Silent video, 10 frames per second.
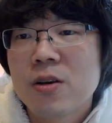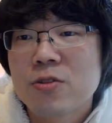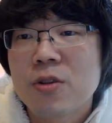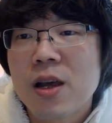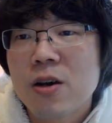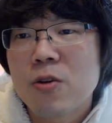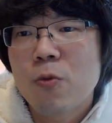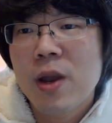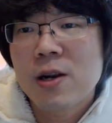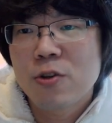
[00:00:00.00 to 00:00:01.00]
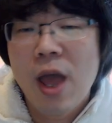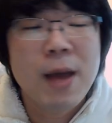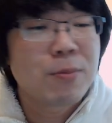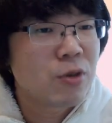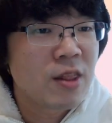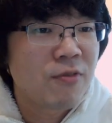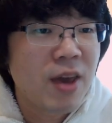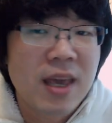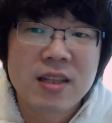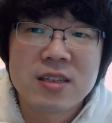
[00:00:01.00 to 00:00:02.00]
So now where you have to
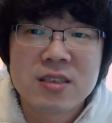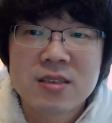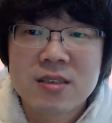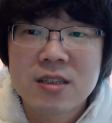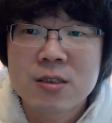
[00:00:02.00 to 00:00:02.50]
invade is